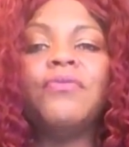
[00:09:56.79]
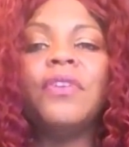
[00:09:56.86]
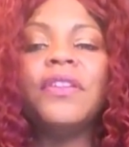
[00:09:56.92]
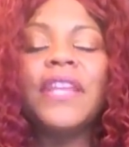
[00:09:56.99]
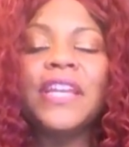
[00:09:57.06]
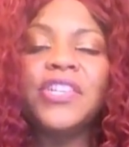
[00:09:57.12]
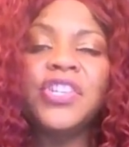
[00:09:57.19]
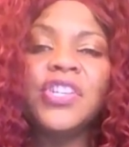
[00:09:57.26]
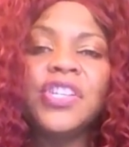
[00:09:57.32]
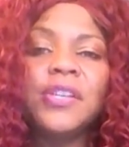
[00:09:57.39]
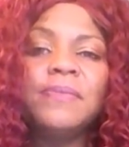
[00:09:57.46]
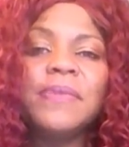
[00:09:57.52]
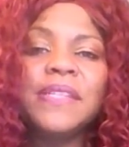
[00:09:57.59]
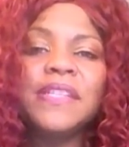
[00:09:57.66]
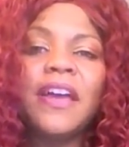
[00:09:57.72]

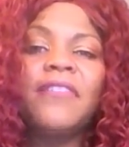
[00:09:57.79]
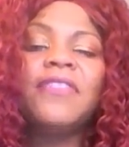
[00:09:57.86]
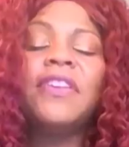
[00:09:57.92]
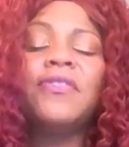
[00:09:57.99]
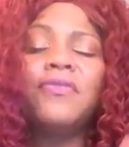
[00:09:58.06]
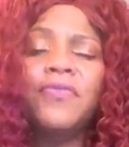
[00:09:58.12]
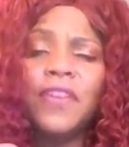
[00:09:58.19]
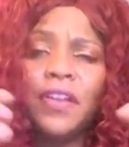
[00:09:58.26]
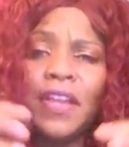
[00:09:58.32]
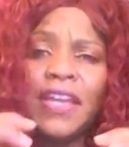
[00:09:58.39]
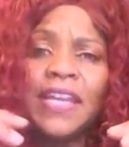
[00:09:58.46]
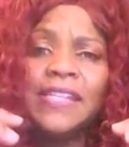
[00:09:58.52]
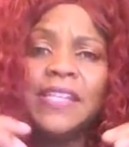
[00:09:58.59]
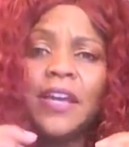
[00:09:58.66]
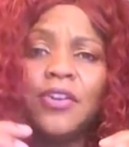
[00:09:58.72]
relationship stuff can feel
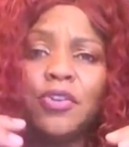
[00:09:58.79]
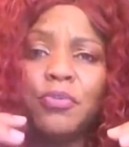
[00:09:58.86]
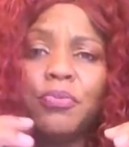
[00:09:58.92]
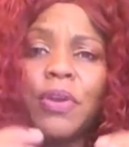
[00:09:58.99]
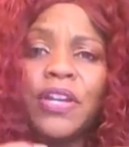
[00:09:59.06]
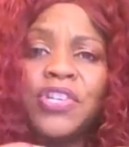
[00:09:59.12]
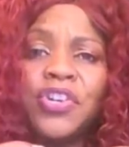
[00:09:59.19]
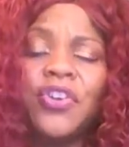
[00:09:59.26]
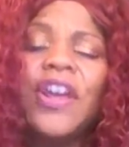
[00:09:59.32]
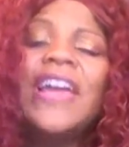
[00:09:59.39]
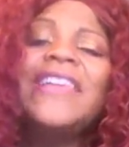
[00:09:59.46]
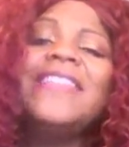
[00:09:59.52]
like it's under pressure.